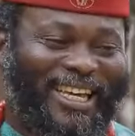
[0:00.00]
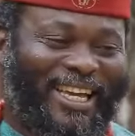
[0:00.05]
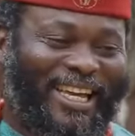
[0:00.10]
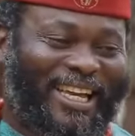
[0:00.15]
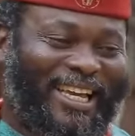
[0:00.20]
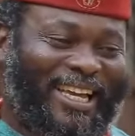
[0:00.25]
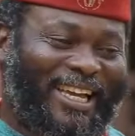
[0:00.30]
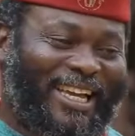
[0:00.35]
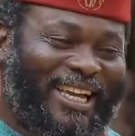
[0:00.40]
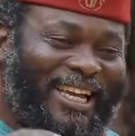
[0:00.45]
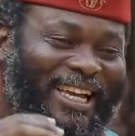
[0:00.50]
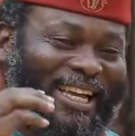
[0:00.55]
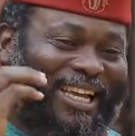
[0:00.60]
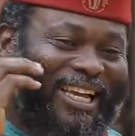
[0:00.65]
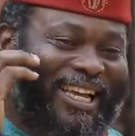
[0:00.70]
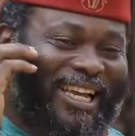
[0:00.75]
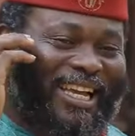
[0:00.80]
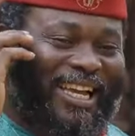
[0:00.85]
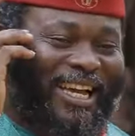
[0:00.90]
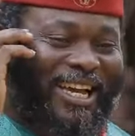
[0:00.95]

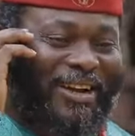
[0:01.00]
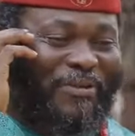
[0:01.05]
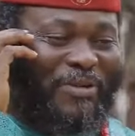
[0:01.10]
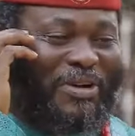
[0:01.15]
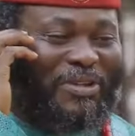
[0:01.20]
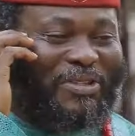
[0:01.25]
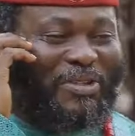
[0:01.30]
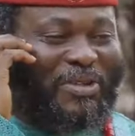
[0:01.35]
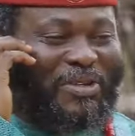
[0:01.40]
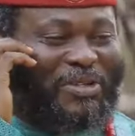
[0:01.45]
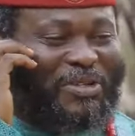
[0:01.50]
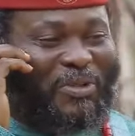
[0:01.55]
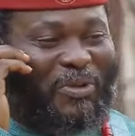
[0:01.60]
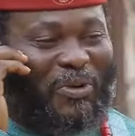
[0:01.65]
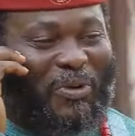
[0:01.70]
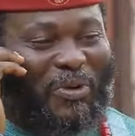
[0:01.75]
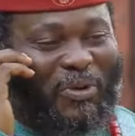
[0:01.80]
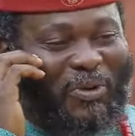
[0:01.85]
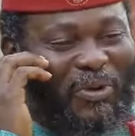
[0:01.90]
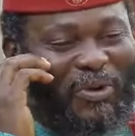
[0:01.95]
I want us
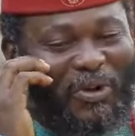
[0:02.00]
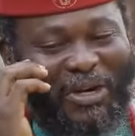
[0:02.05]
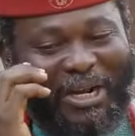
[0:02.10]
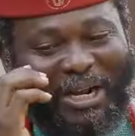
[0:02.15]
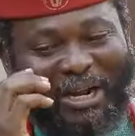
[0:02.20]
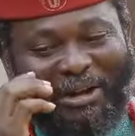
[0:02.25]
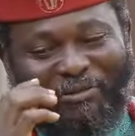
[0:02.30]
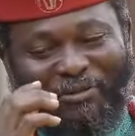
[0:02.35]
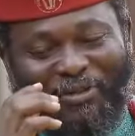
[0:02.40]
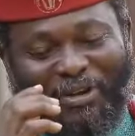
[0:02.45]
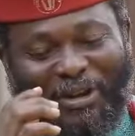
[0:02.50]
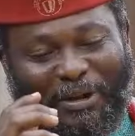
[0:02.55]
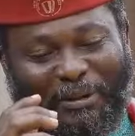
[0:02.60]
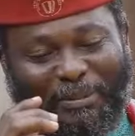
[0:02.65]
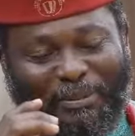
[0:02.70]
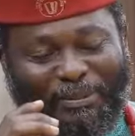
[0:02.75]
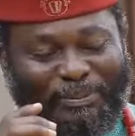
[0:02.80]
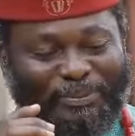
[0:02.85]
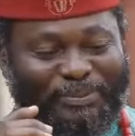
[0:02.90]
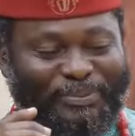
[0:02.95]
to have
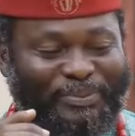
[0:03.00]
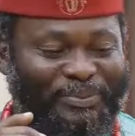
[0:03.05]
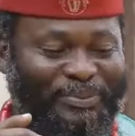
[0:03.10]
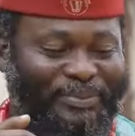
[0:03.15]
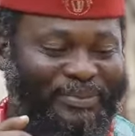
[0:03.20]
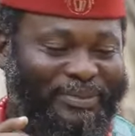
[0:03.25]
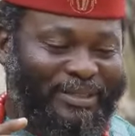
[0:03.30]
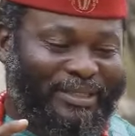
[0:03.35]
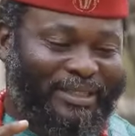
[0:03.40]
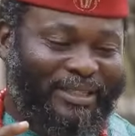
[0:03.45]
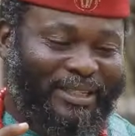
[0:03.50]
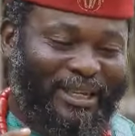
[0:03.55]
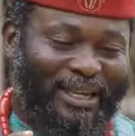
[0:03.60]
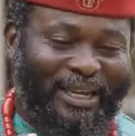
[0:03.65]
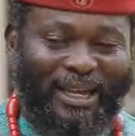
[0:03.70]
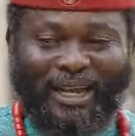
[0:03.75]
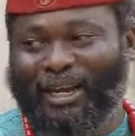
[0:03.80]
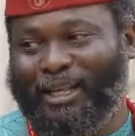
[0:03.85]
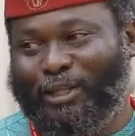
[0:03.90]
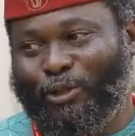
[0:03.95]
a
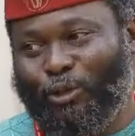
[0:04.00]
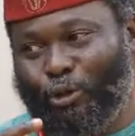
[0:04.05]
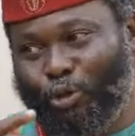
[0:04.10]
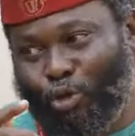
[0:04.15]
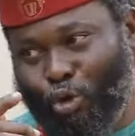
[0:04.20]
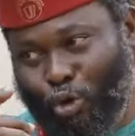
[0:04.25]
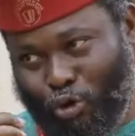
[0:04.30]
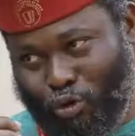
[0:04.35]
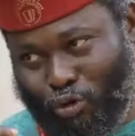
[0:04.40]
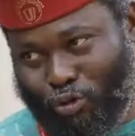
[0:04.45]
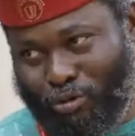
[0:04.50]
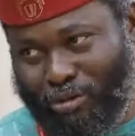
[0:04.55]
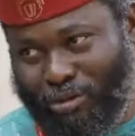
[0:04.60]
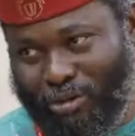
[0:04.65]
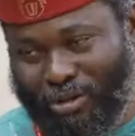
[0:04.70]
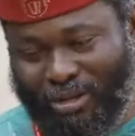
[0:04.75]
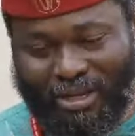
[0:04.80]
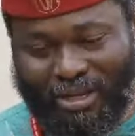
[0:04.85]
little talk.